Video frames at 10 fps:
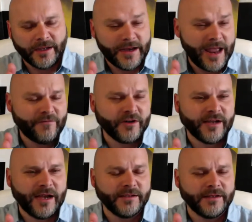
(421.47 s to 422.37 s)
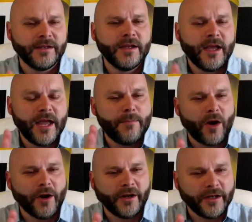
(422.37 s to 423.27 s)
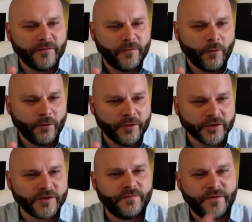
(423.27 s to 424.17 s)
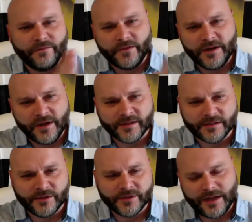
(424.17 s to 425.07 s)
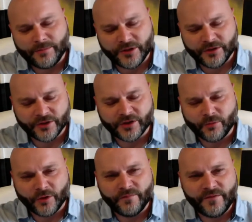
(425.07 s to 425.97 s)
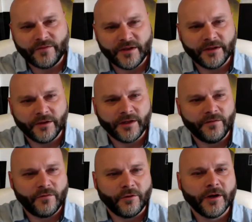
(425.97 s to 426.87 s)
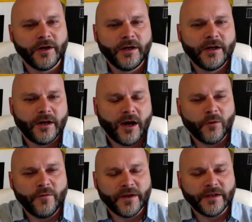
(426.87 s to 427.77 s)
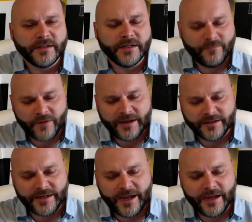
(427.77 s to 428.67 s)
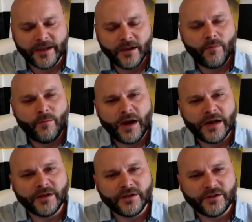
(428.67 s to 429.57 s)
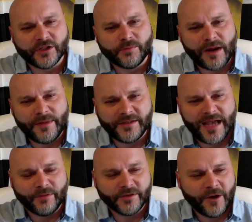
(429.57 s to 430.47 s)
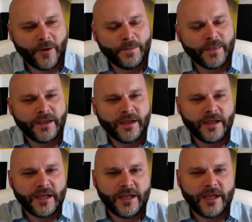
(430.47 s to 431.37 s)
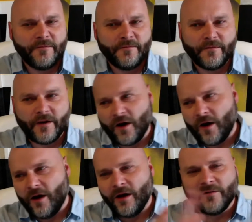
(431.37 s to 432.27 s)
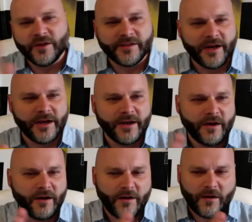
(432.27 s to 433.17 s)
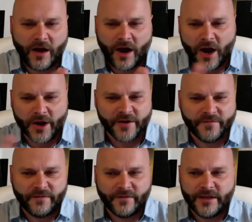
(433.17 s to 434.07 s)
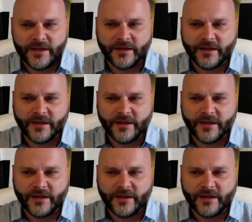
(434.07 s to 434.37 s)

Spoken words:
advertising and marketing for those 50 customers. And I'm pretty sure there's more than 50 looking for roofing right today, but just prime example. So if all of a sudden 150